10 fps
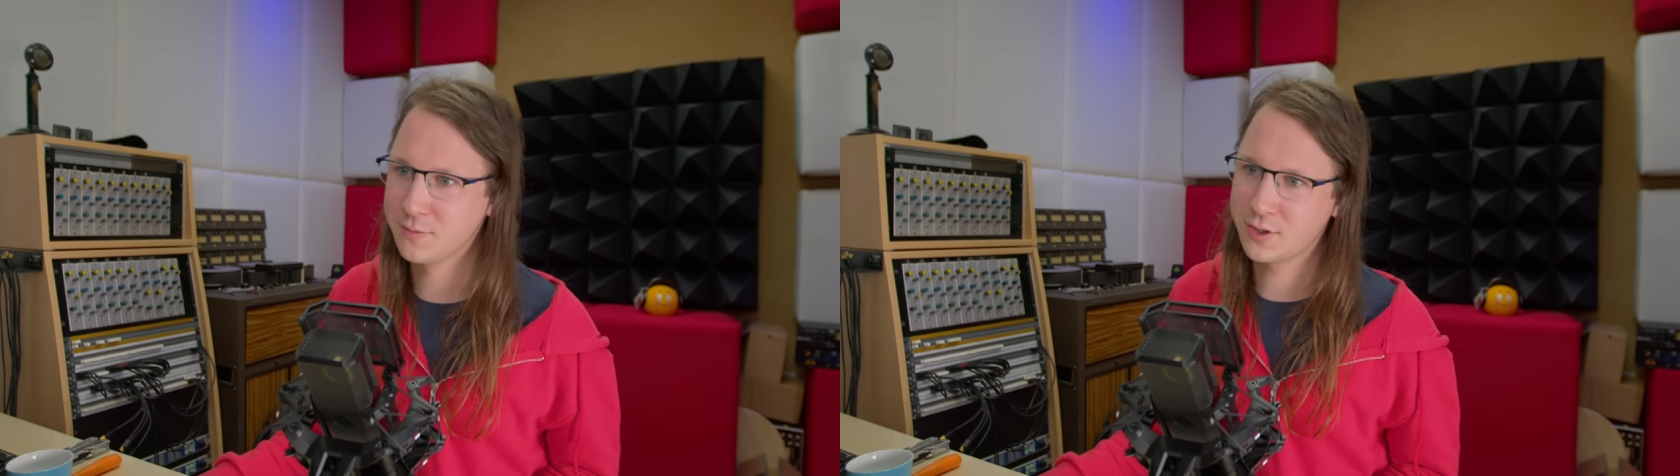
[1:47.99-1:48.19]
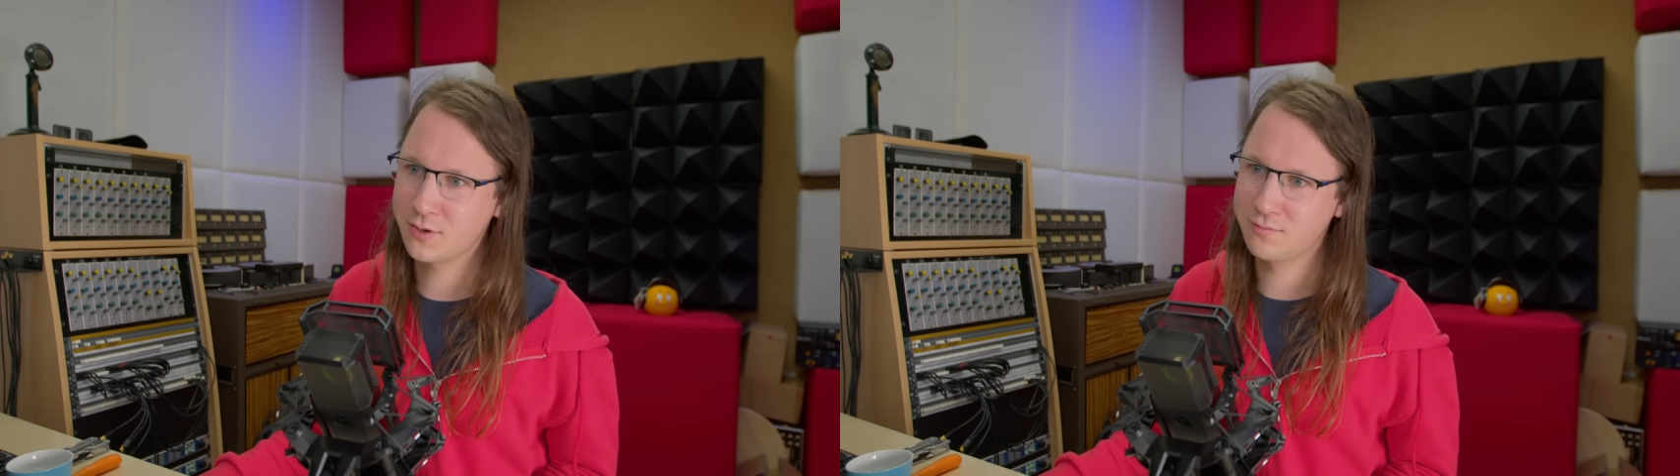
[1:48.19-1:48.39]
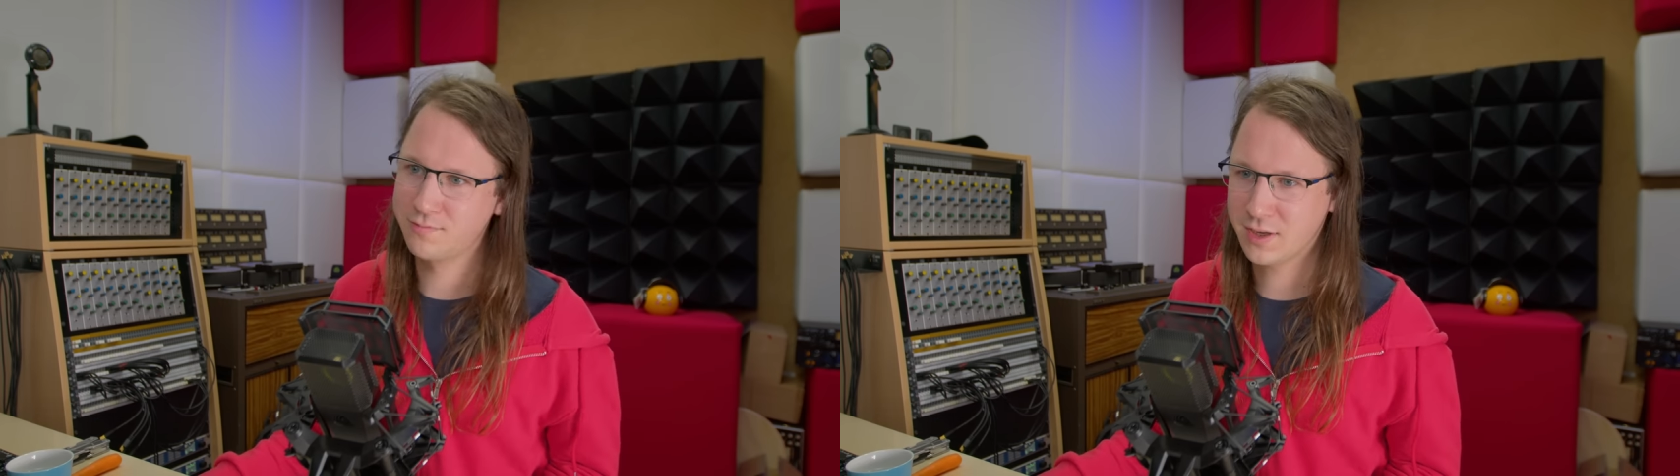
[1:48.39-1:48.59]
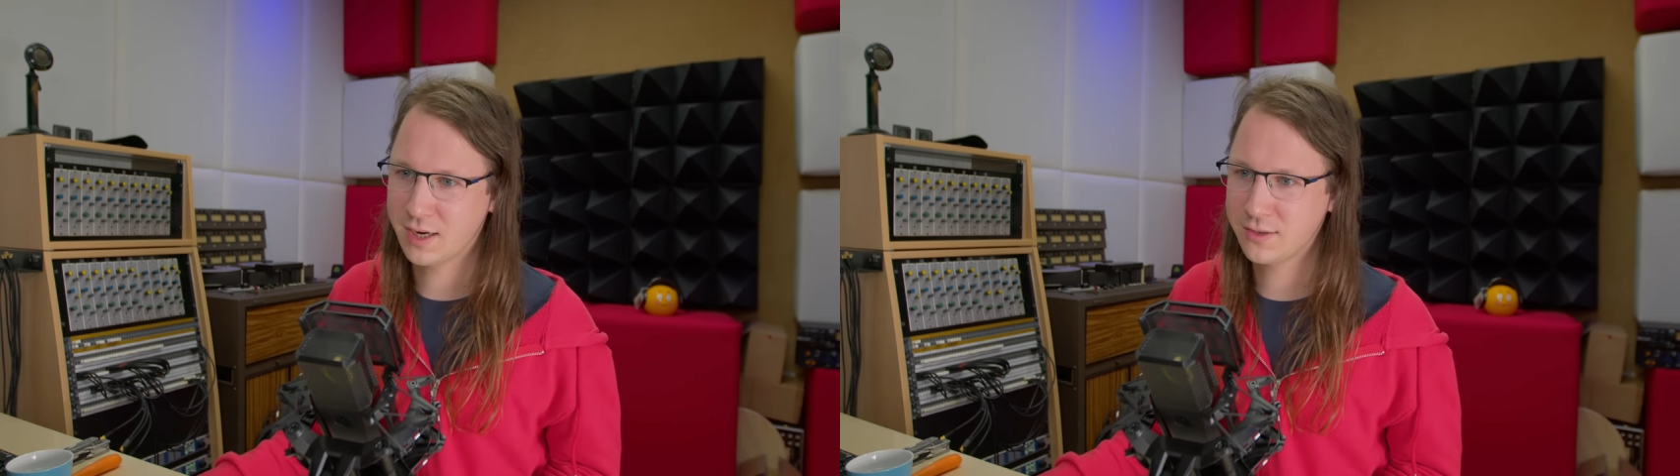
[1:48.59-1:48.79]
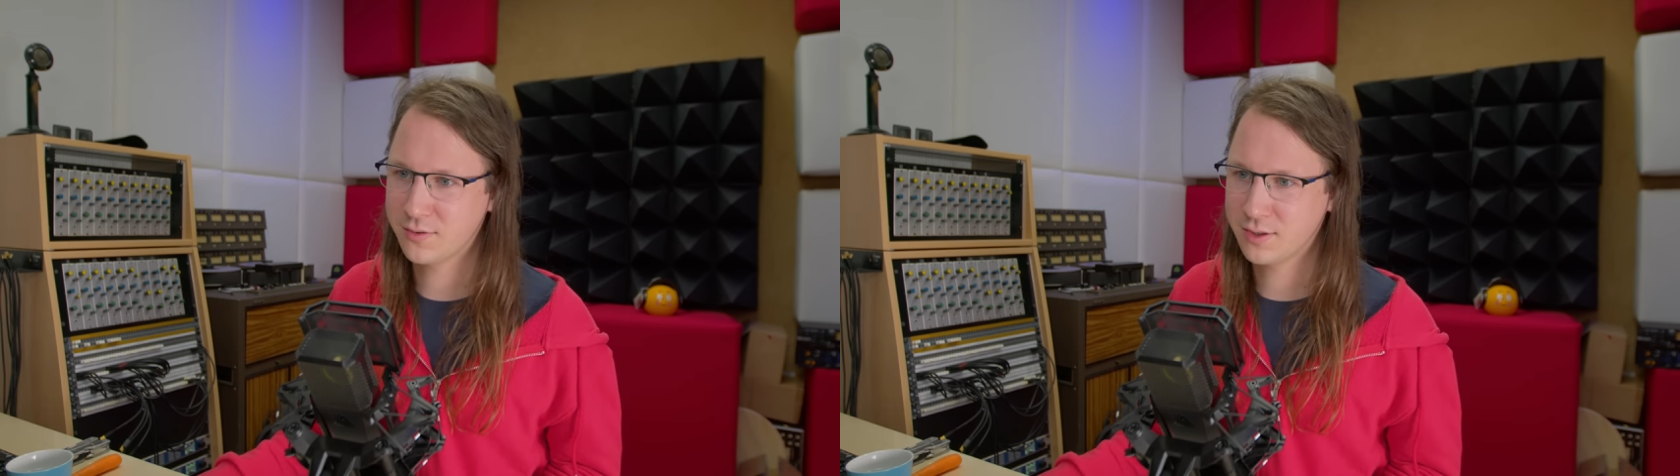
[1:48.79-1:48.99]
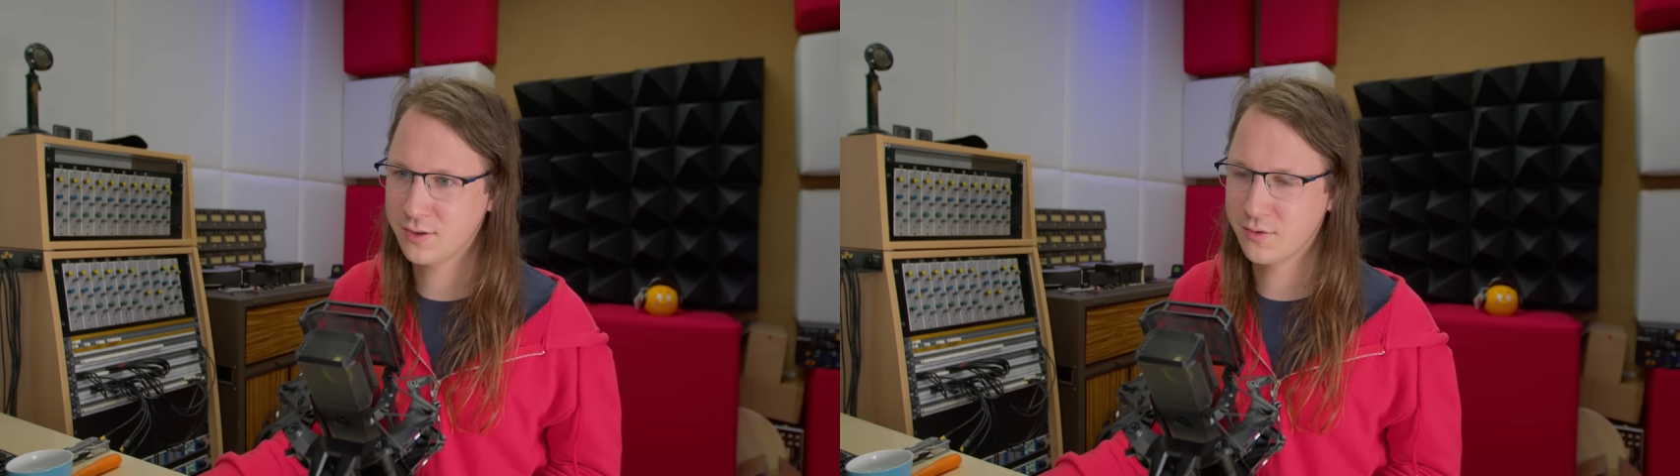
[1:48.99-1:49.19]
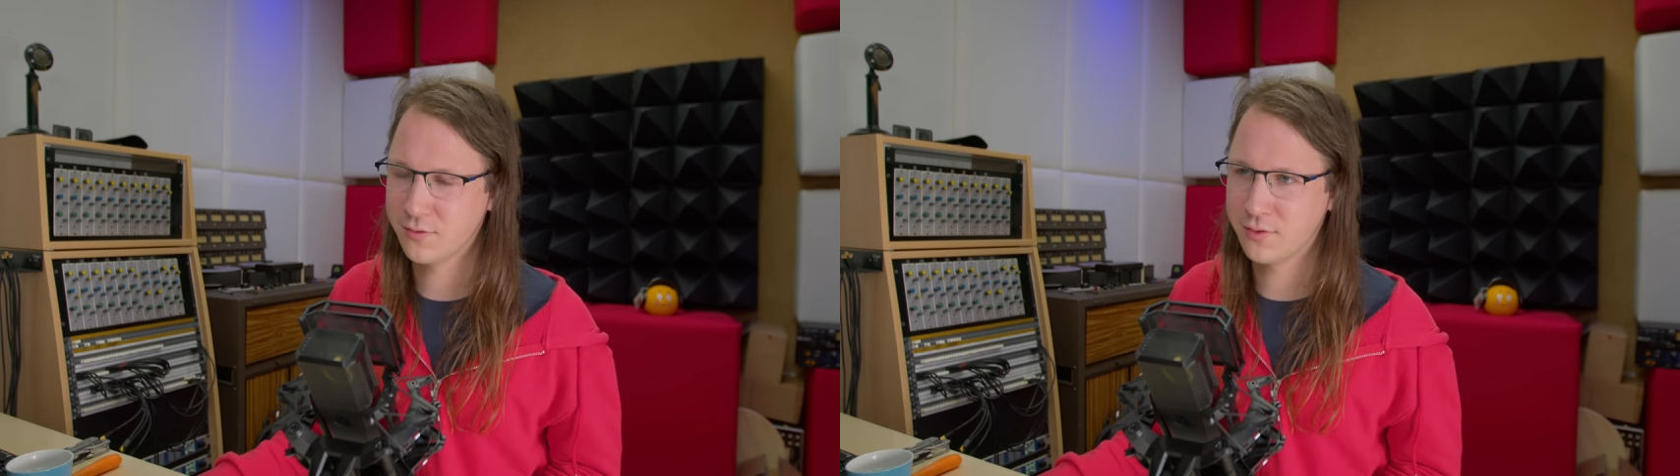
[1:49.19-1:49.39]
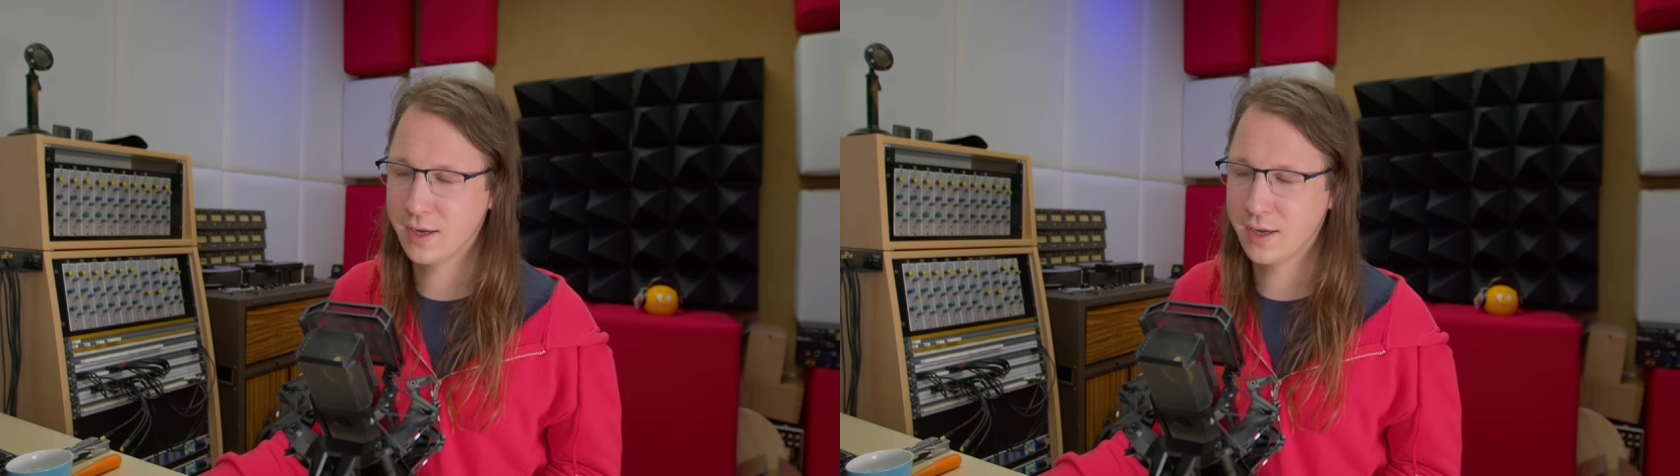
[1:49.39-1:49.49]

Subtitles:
So I turn it on,